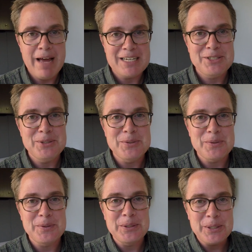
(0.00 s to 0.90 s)
back
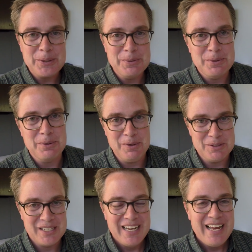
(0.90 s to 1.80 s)
to the Golden
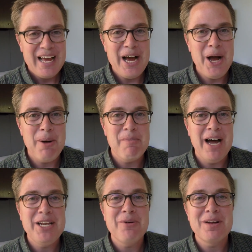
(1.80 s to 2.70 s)
Girls.
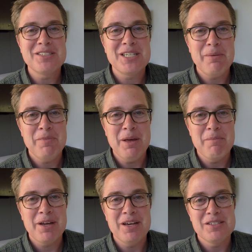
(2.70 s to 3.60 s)
I don't want to skip them
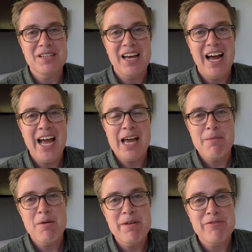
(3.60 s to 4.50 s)
because I
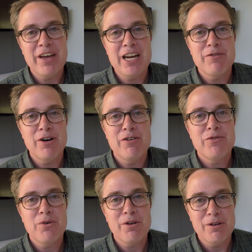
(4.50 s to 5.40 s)
am a big fan of all
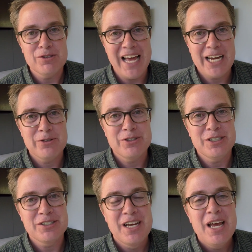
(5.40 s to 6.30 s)
four of those
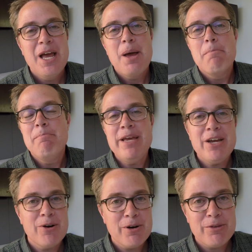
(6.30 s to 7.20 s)
actresses.
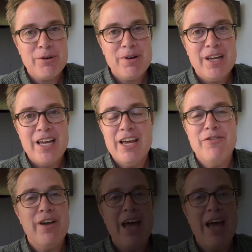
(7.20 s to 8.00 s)
Bea Arthur, if you